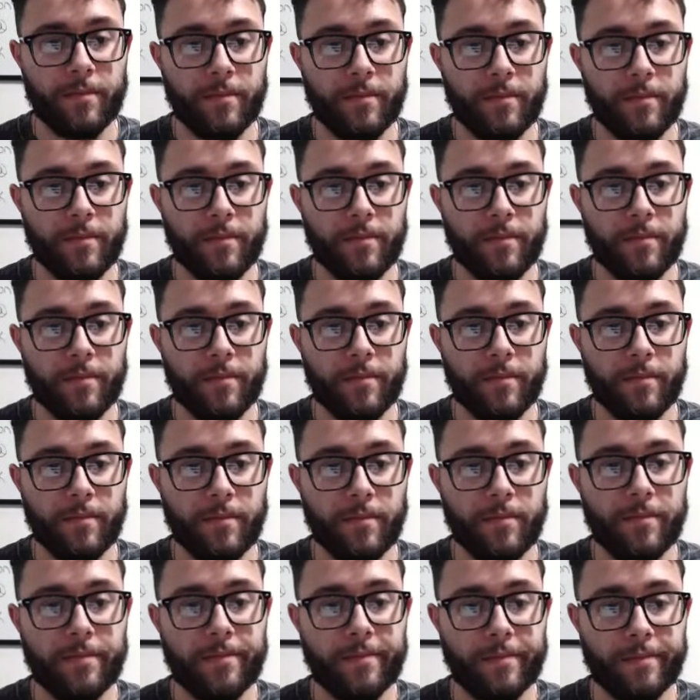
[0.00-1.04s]

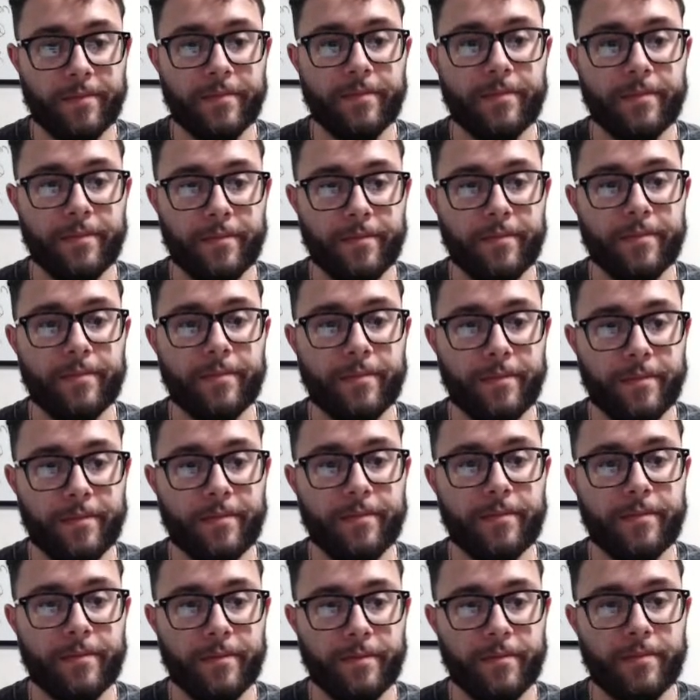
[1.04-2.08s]

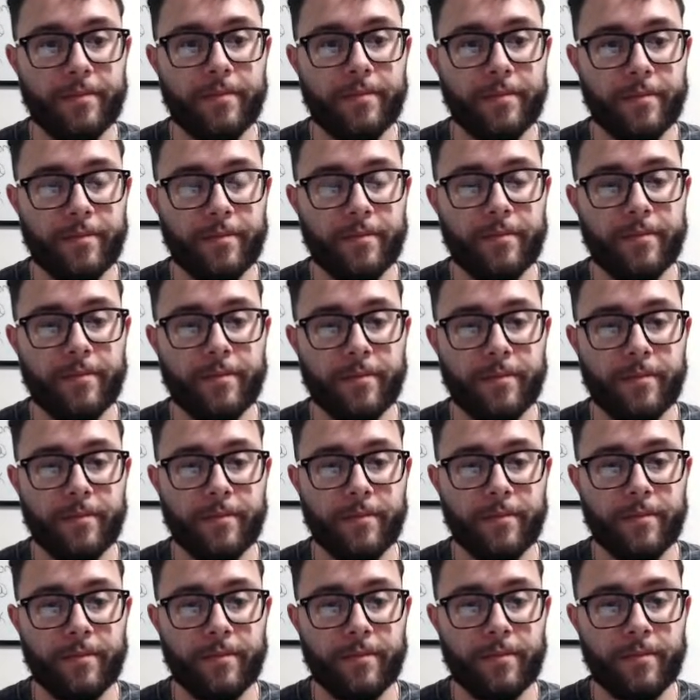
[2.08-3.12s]

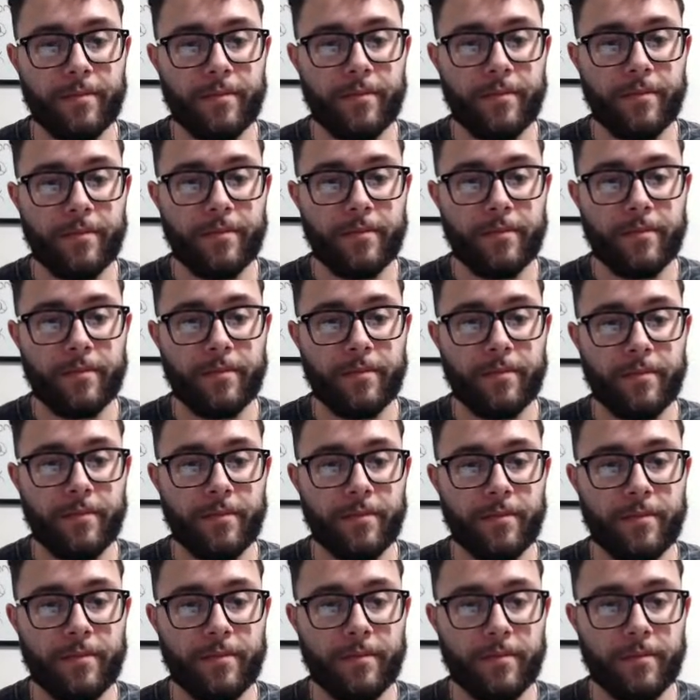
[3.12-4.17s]

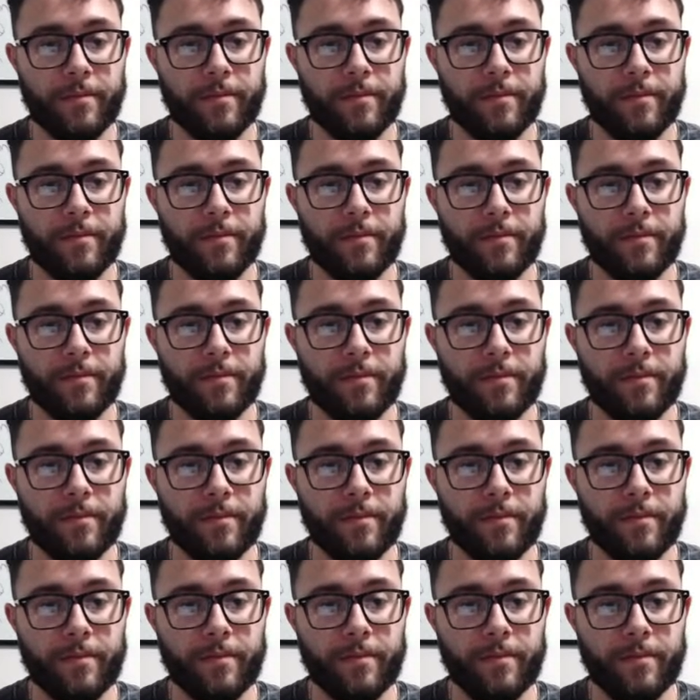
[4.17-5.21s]

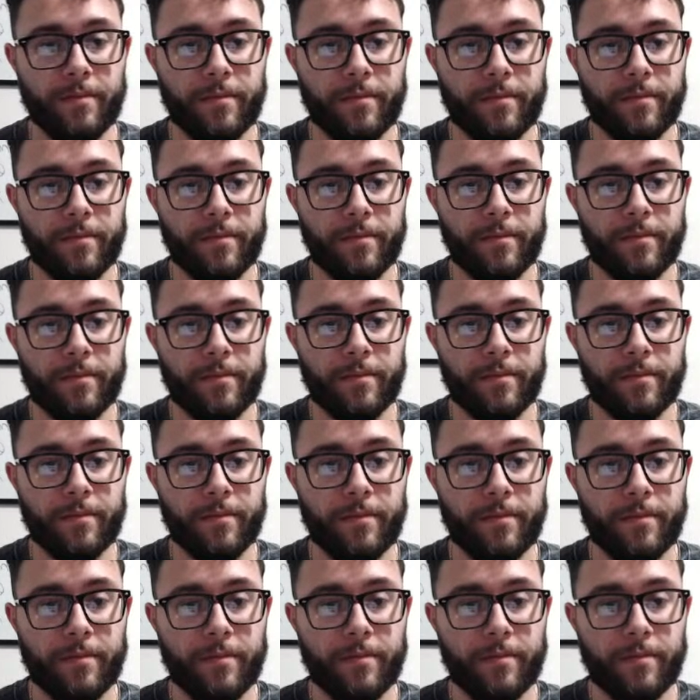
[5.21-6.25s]

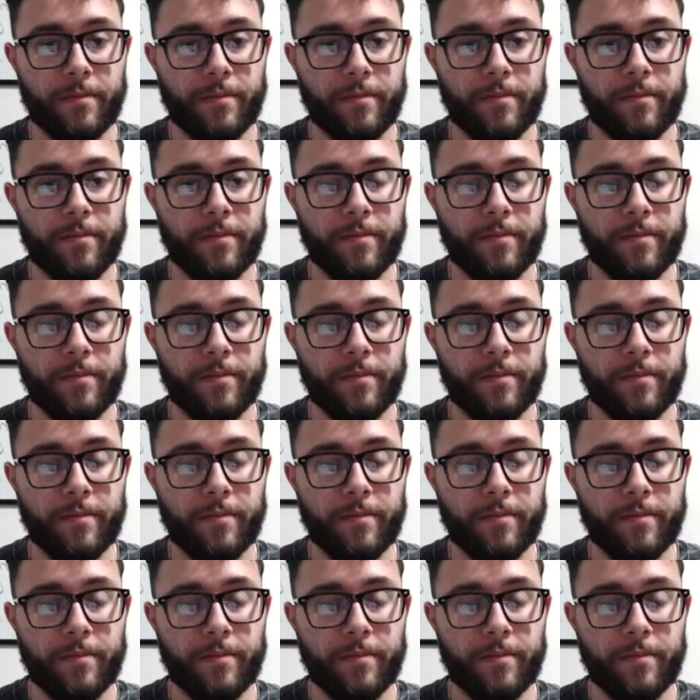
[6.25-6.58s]
[no speech]